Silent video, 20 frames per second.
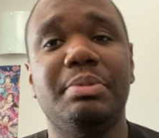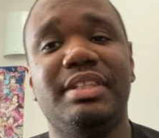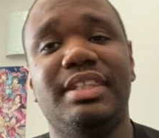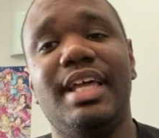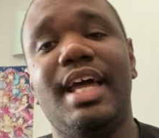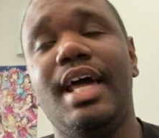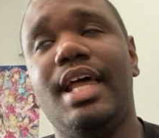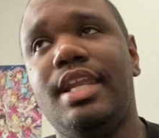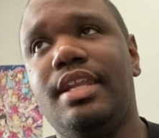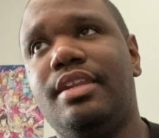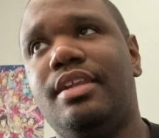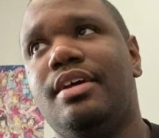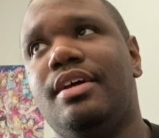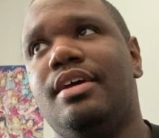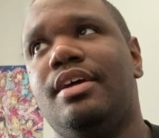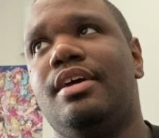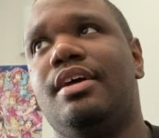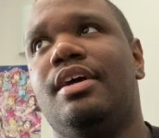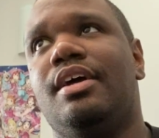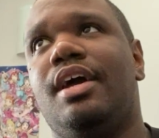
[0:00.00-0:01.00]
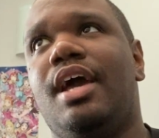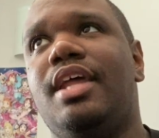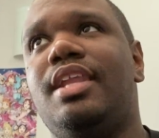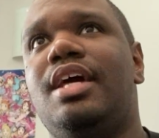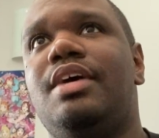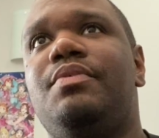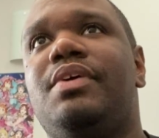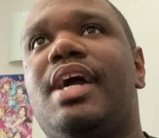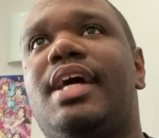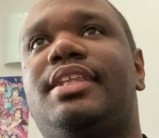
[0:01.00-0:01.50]
then
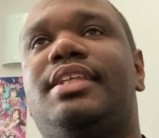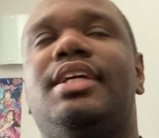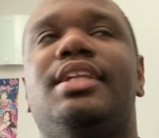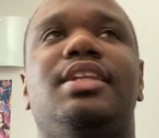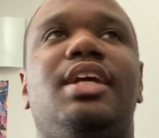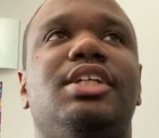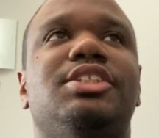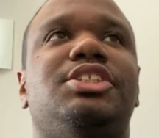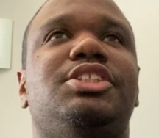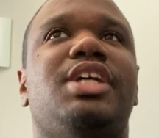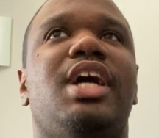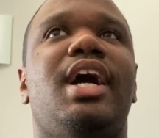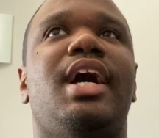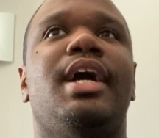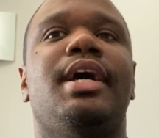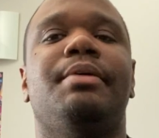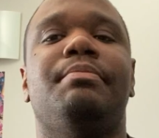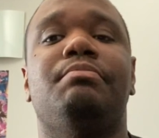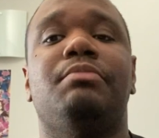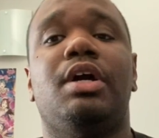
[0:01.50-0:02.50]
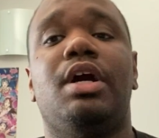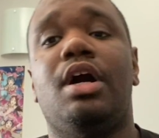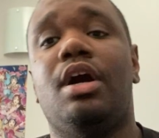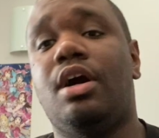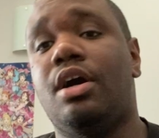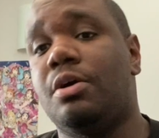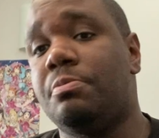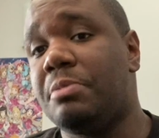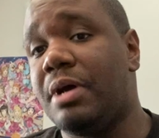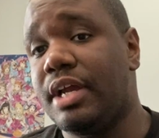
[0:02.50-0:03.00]
we got to lunchtime.
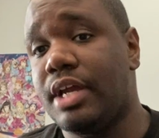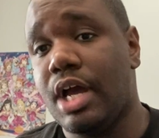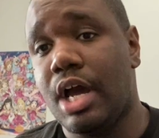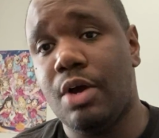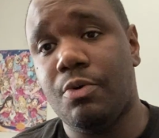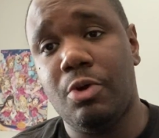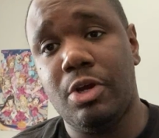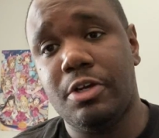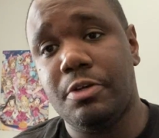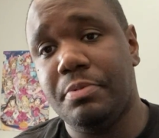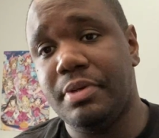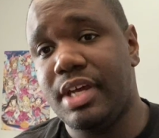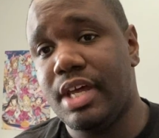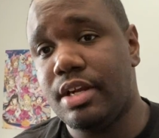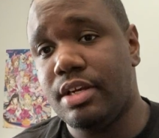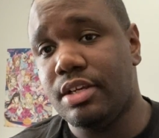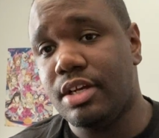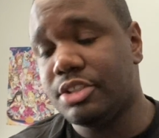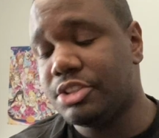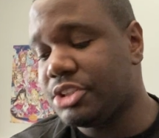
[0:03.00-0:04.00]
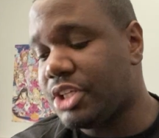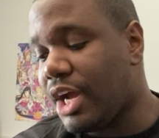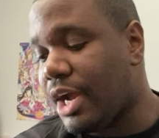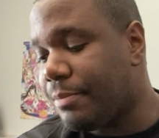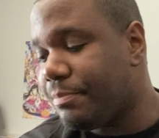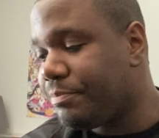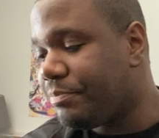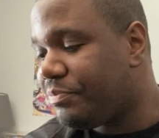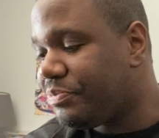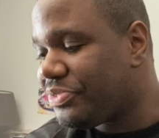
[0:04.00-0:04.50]
Oh my God, where did we get on
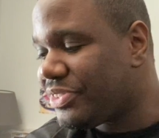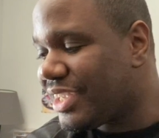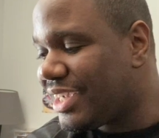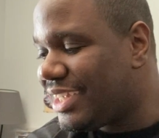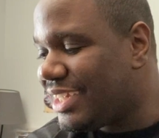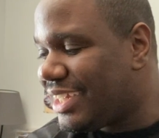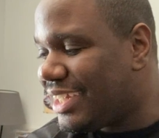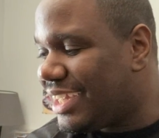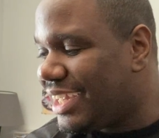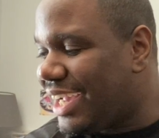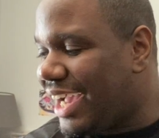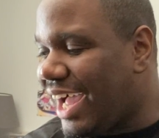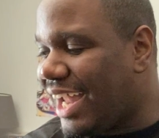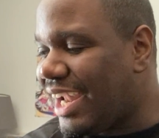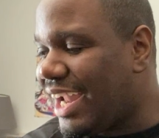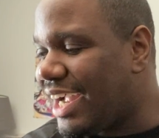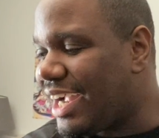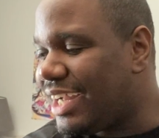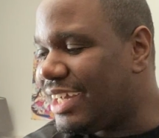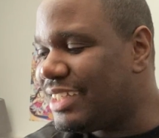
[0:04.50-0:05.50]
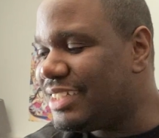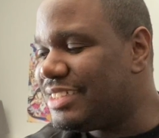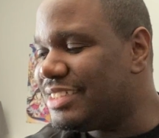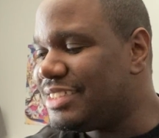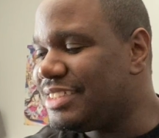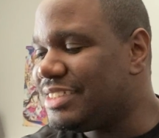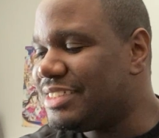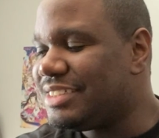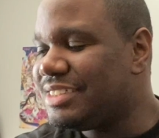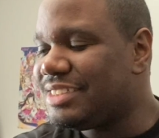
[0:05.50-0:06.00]
lunchtime? I like,
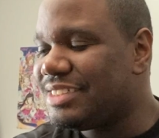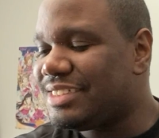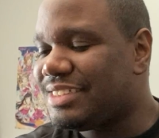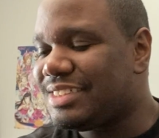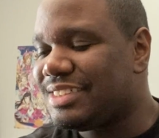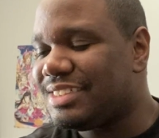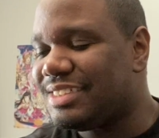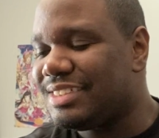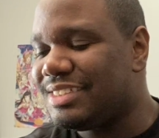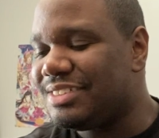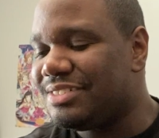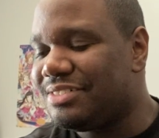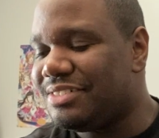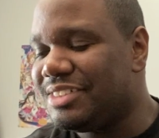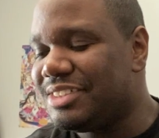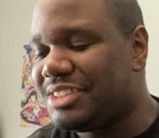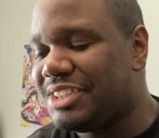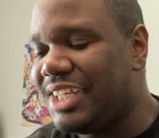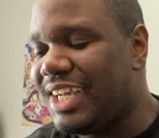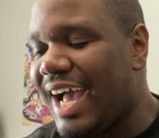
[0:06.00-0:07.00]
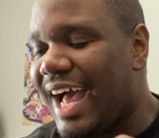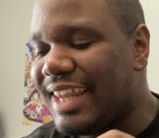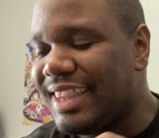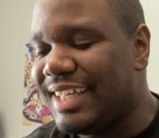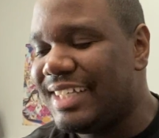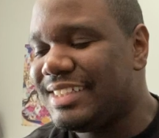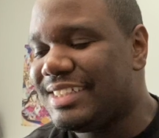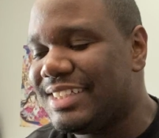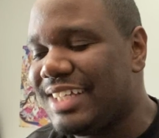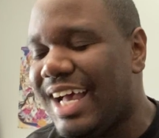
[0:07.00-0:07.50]
she got
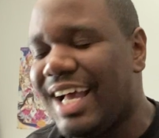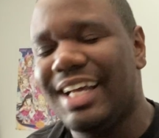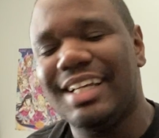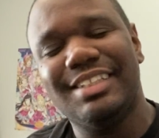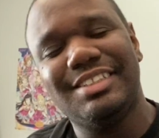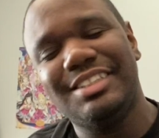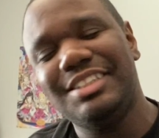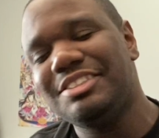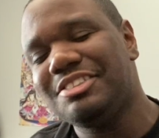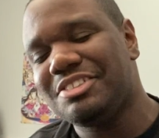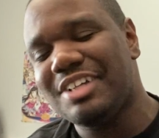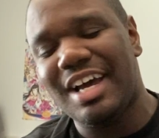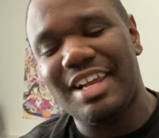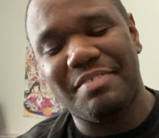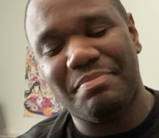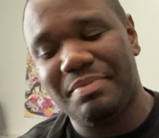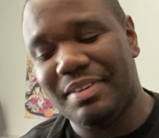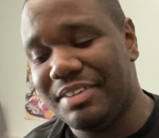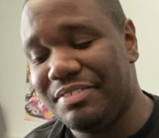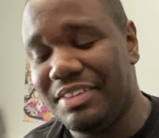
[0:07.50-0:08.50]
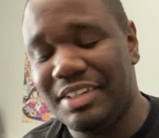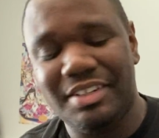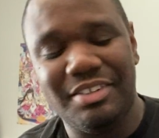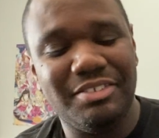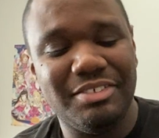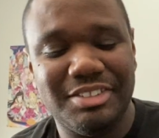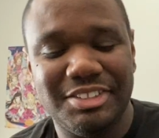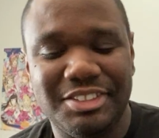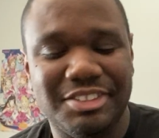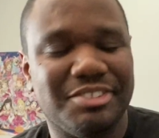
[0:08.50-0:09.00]
this, she trying to play,
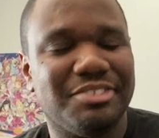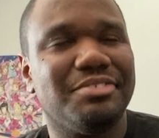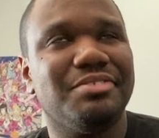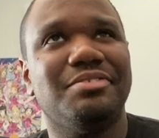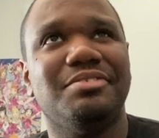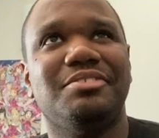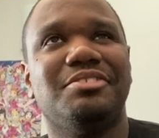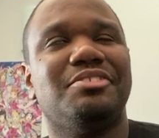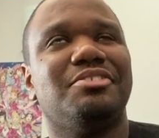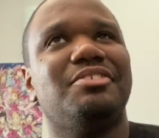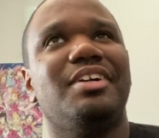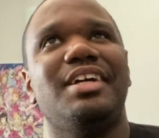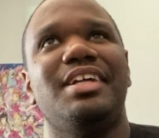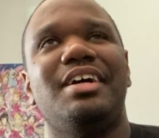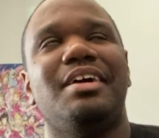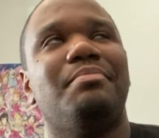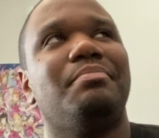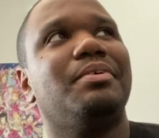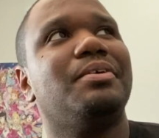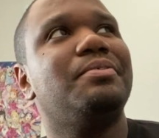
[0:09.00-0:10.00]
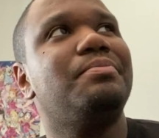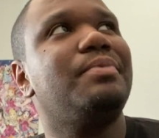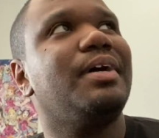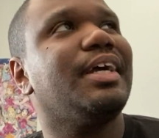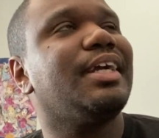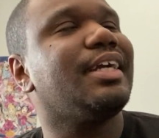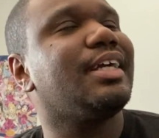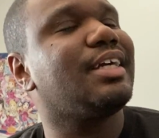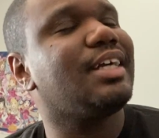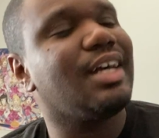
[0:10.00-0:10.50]
Riko is just straight up, oh
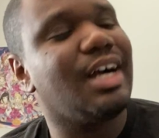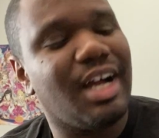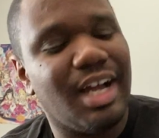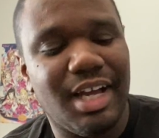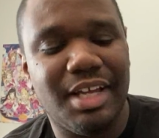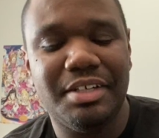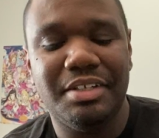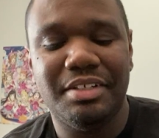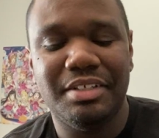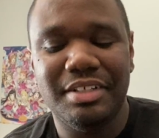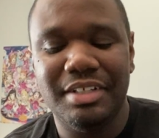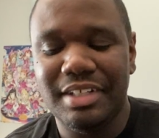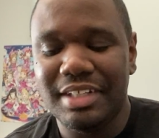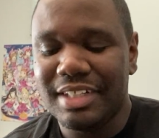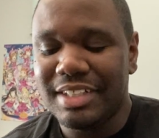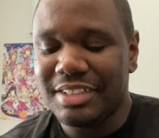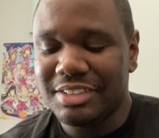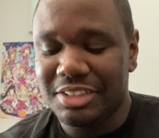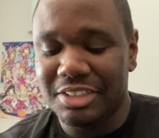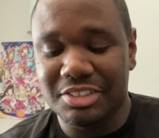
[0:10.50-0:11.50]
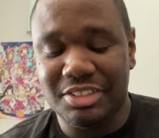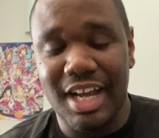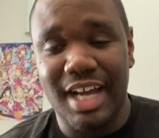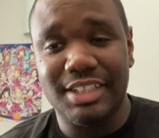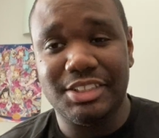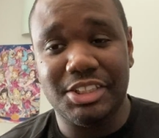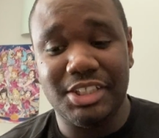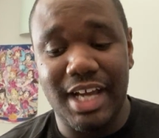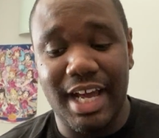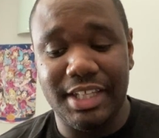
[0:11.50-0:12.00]
my God. She
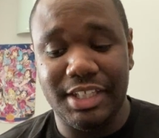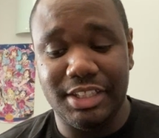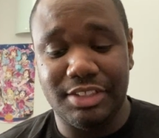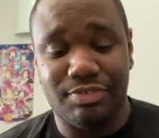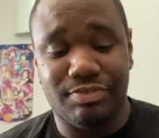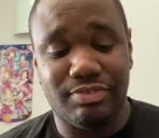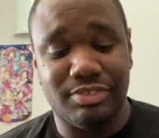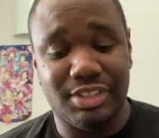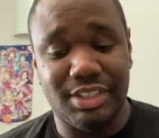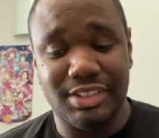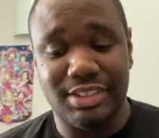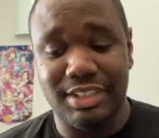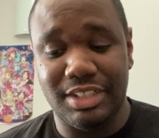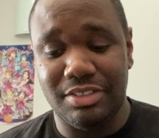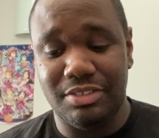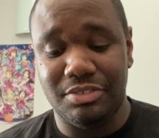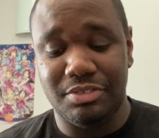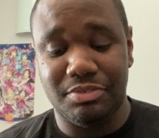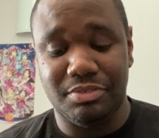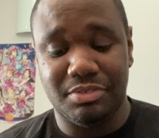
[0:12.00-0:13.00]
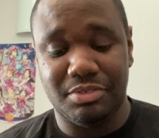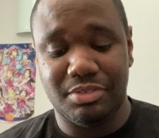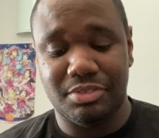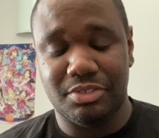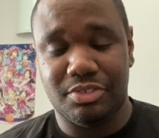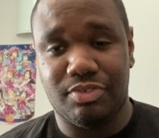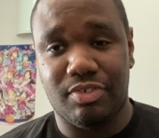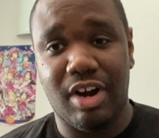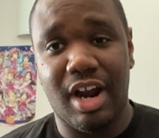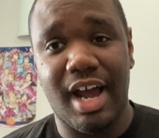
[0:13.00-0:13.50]
got these little
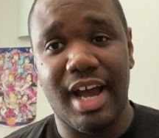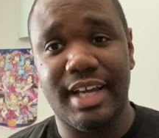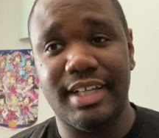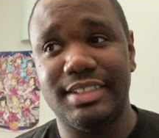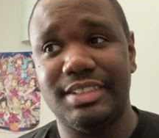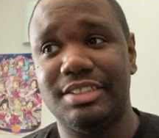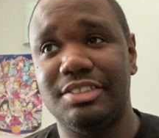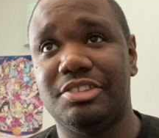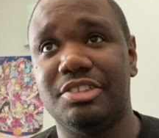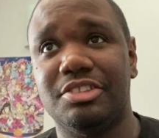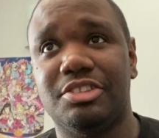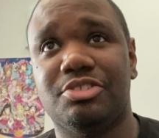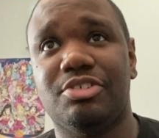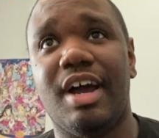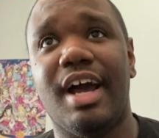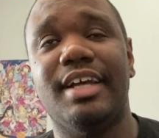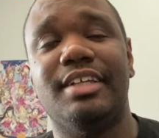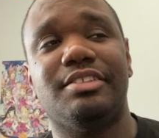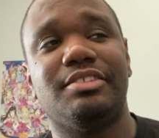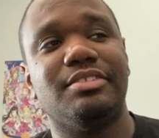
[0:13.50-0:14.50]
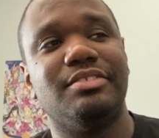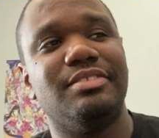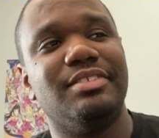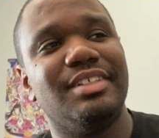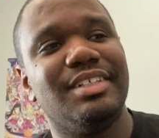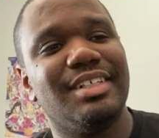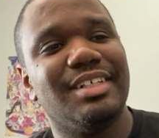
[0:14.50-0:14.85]
fries and just trying to,